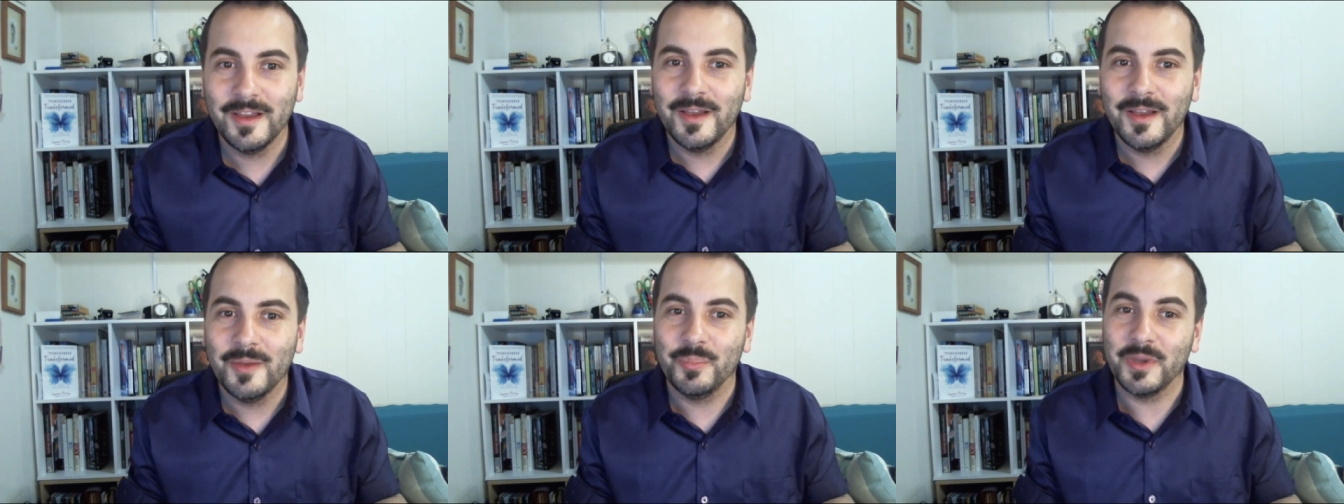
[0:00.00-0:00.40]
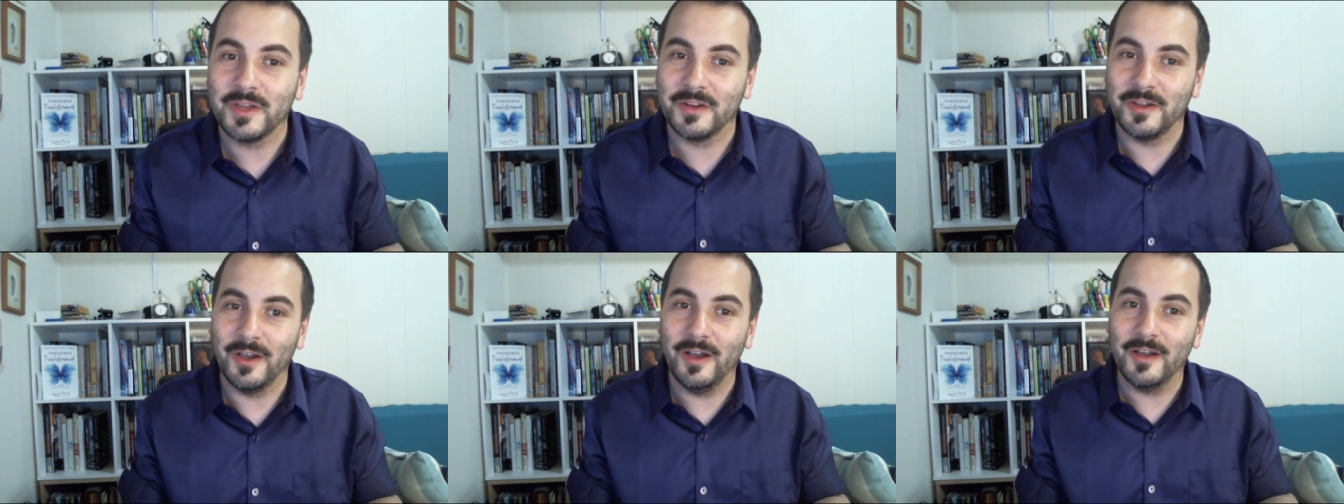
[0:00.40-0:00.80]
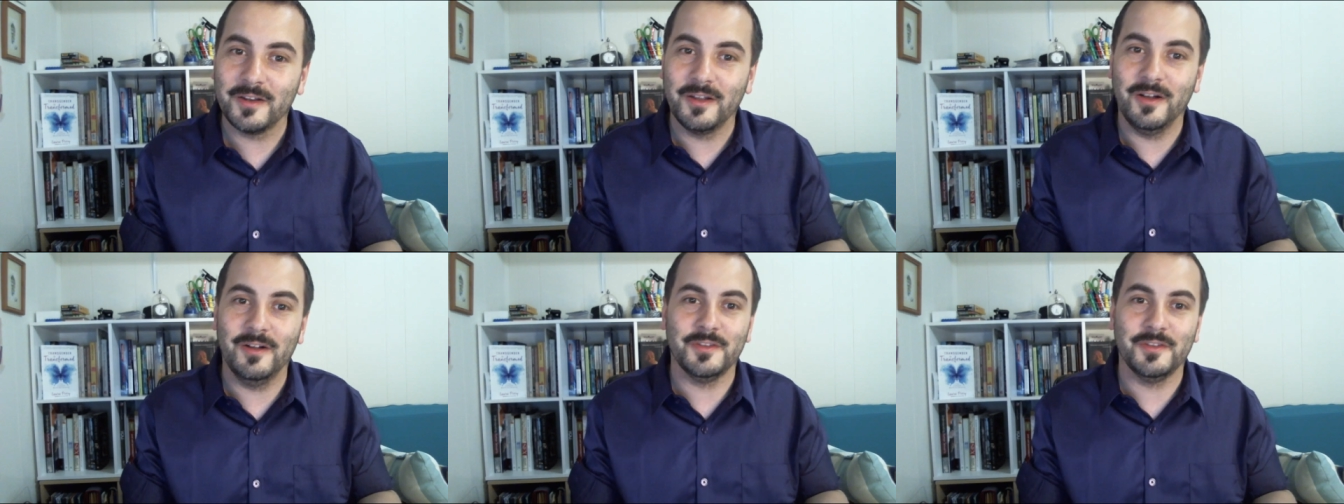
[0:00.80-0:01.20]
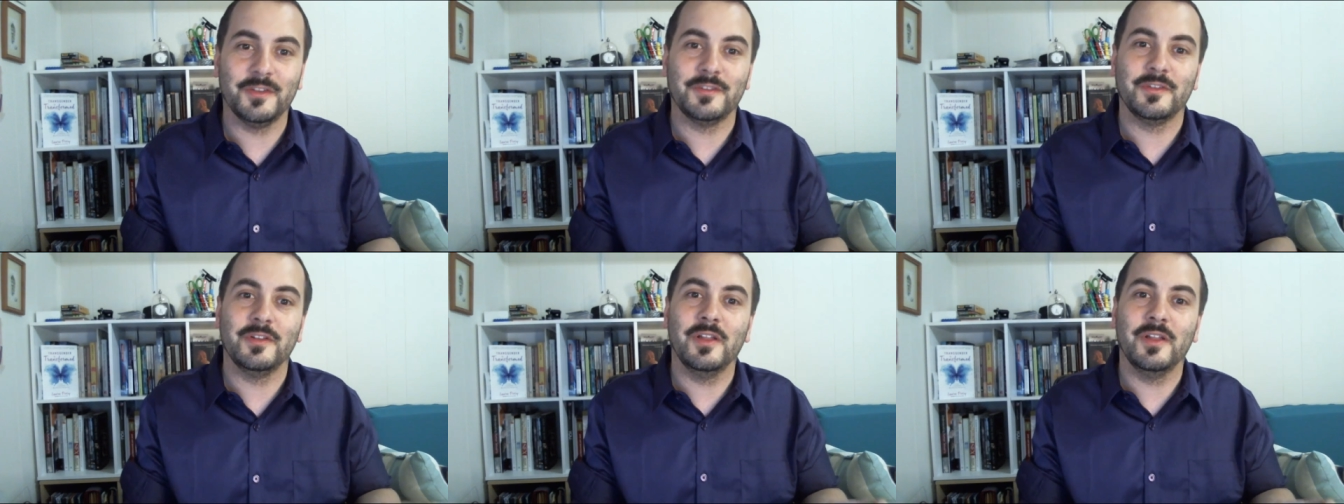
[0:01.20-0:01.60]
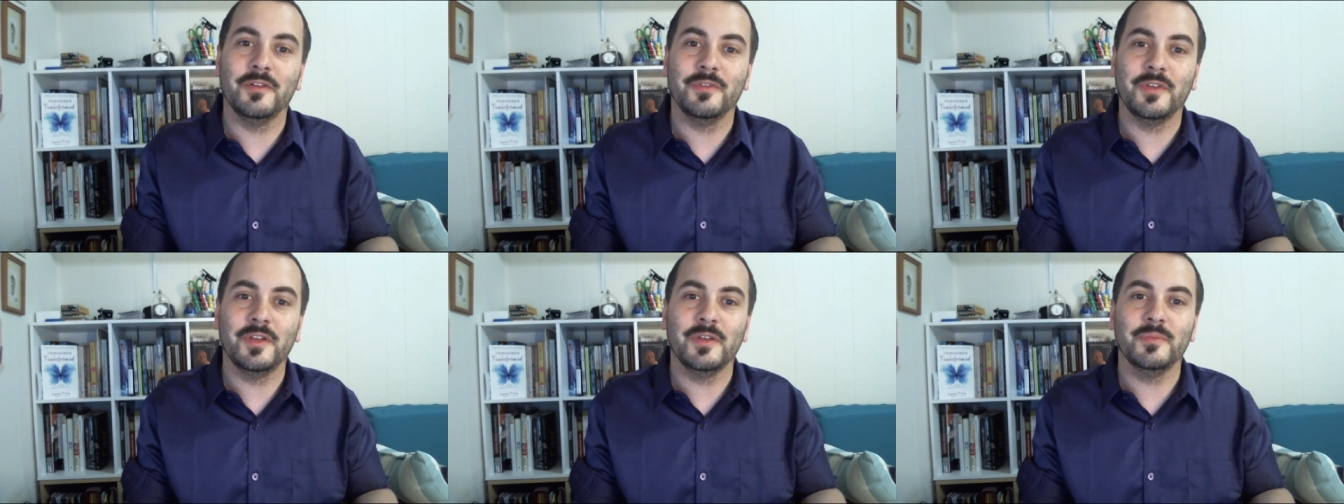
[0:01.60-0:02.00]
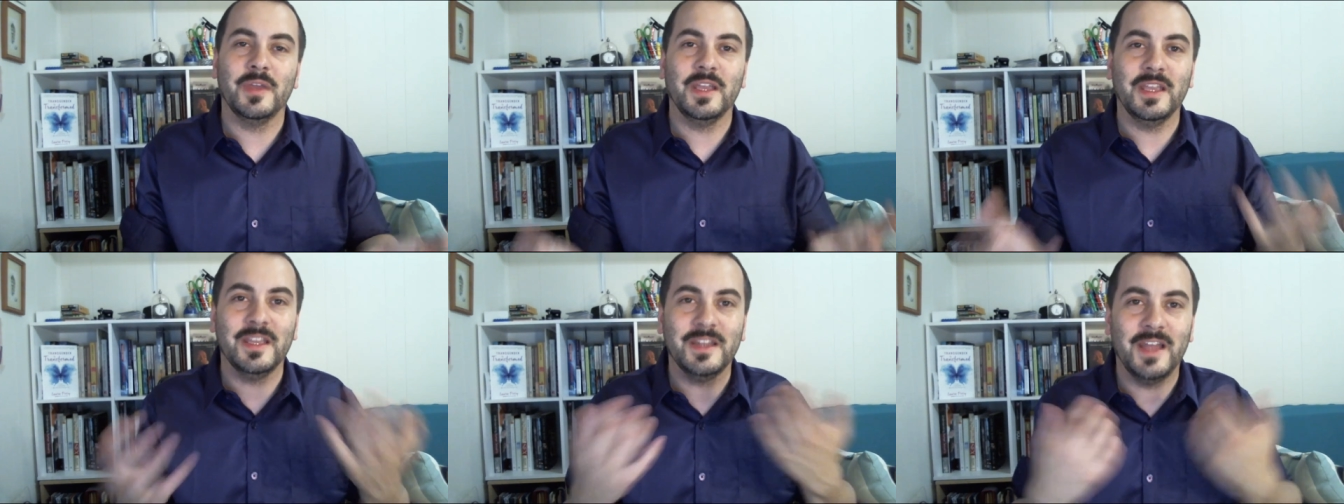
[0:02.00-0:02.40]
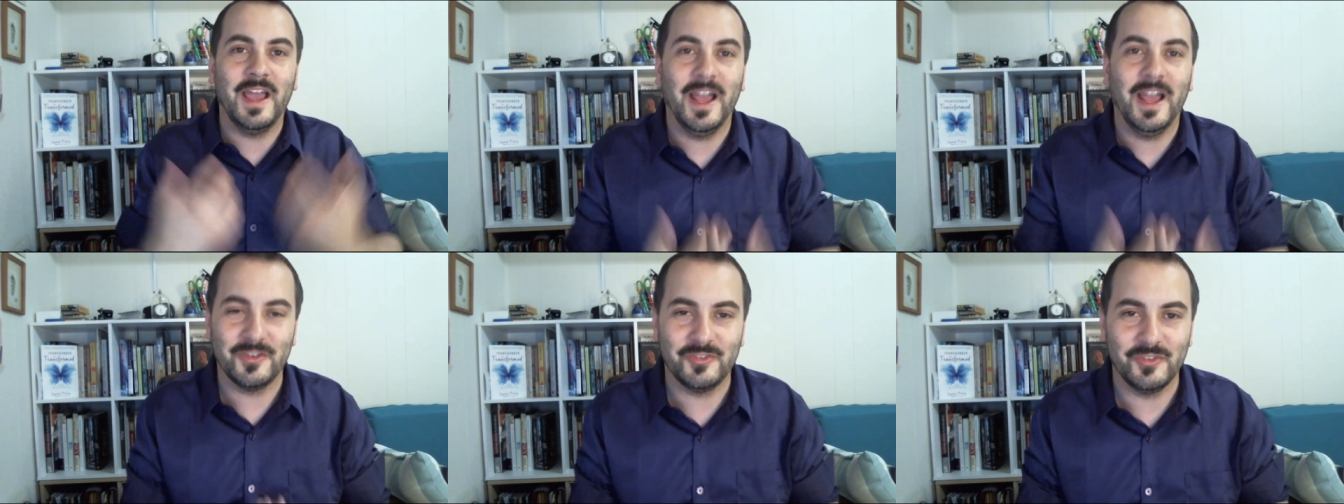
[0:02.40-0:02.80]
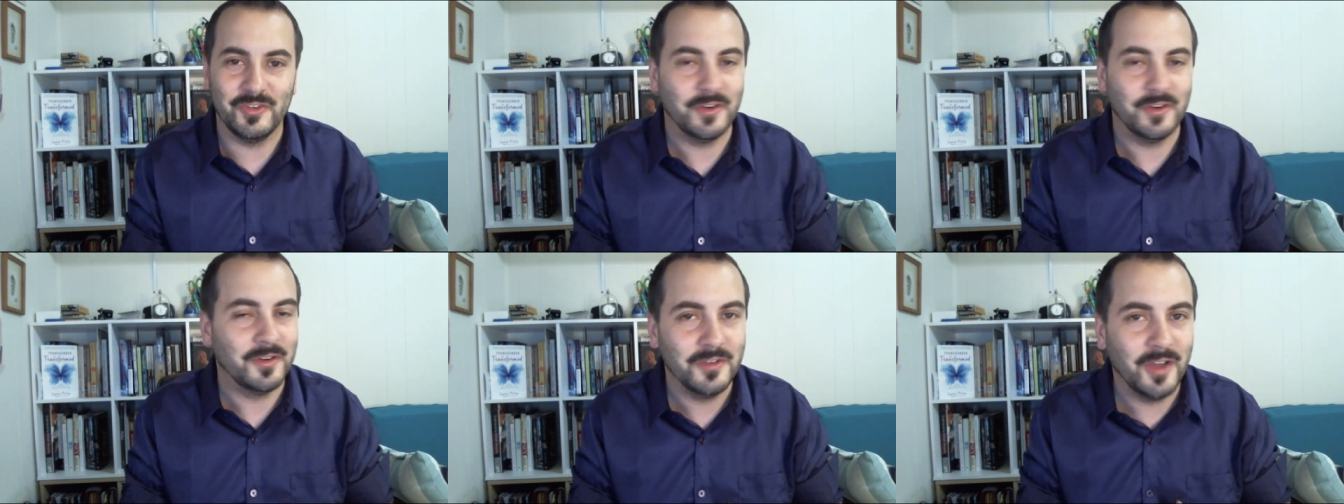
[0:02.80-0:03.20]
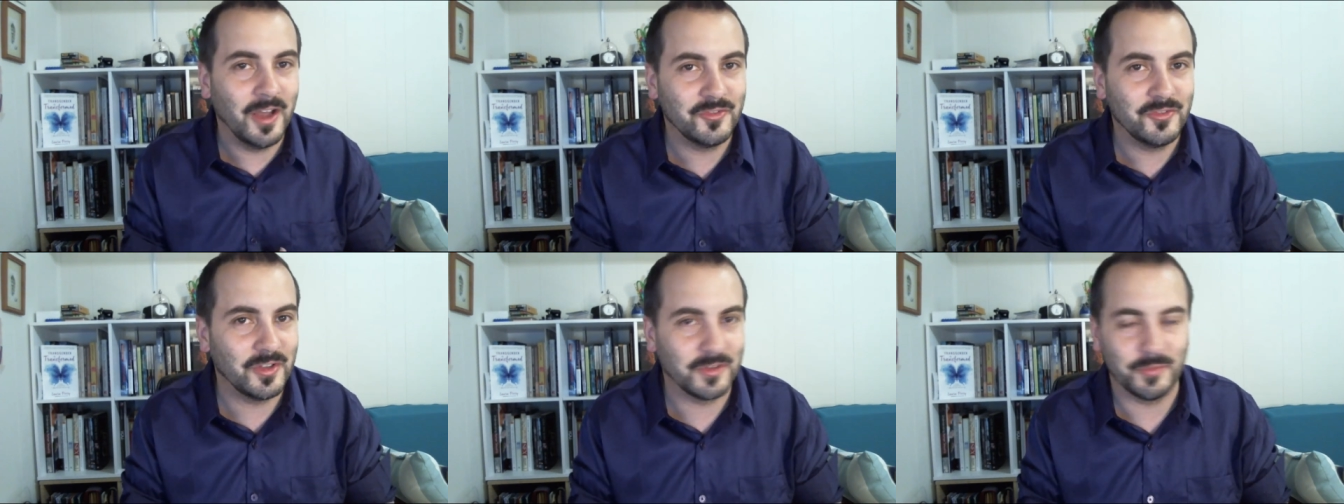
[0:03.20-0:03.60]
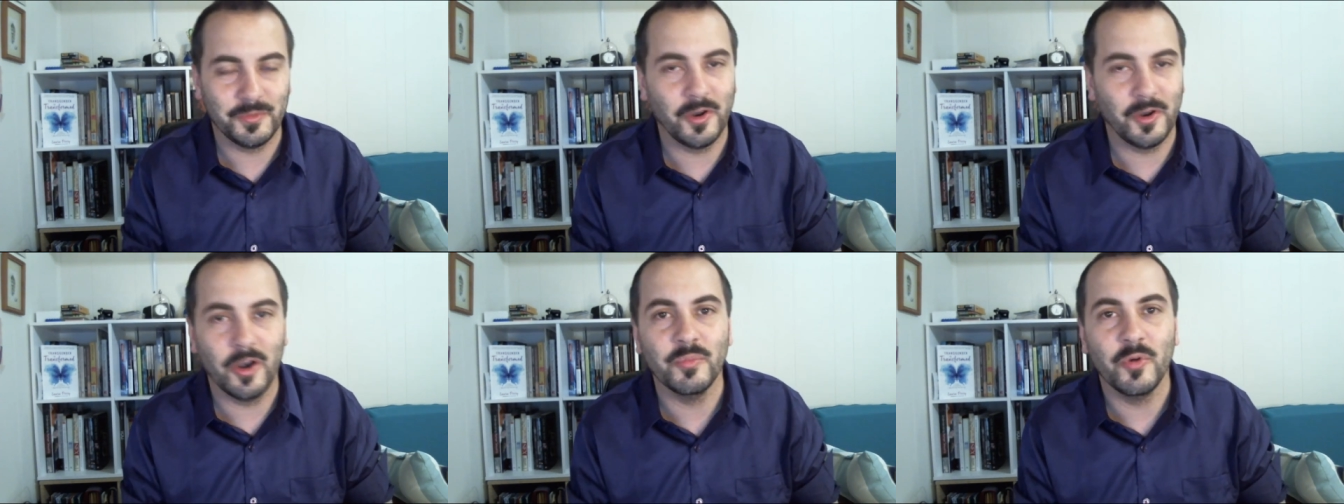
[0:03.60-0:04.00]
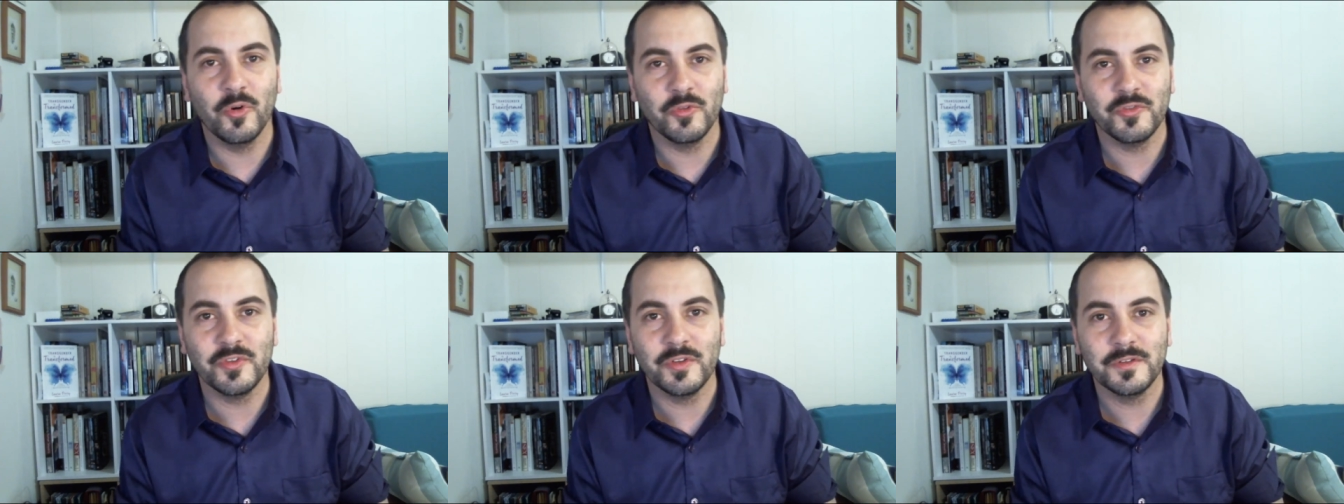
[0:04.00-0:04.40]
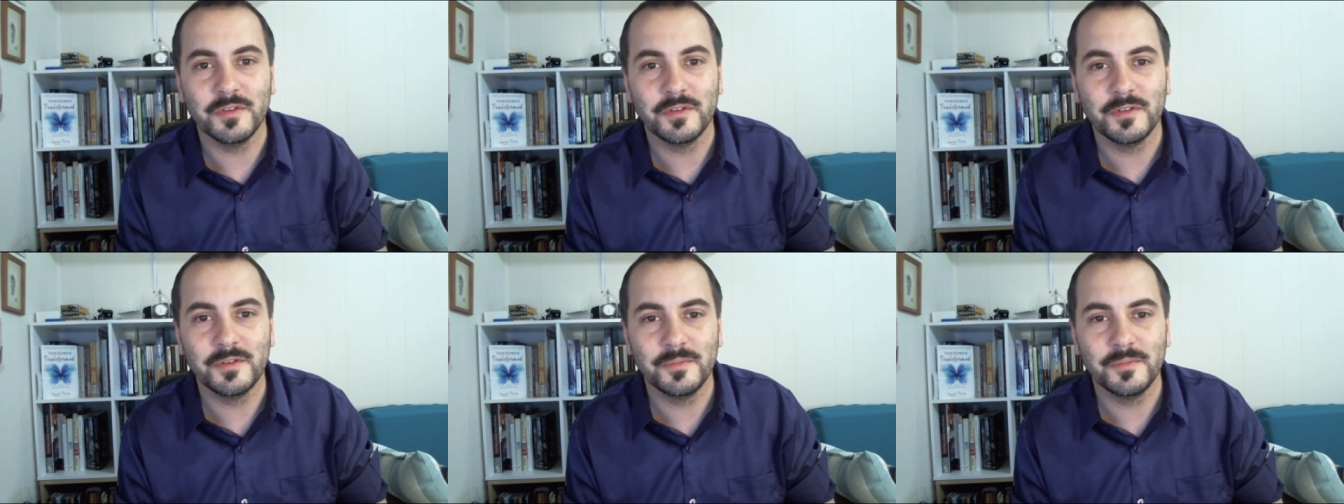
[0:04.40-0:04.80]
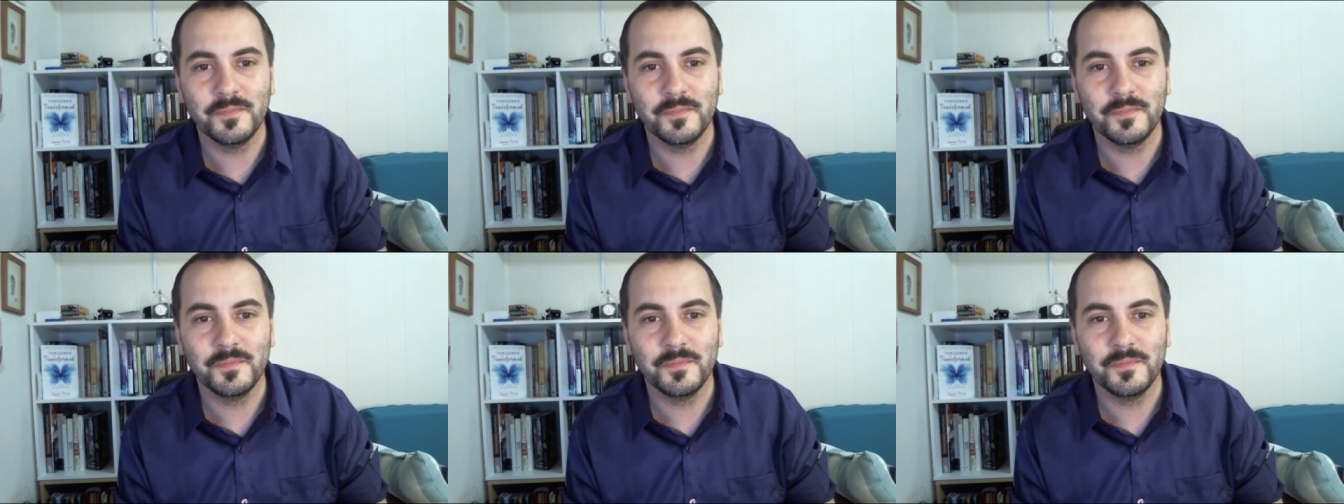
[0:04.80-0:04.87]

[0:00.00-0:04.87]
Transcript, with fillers: But God calls us to love Him in action, not just with our emotions.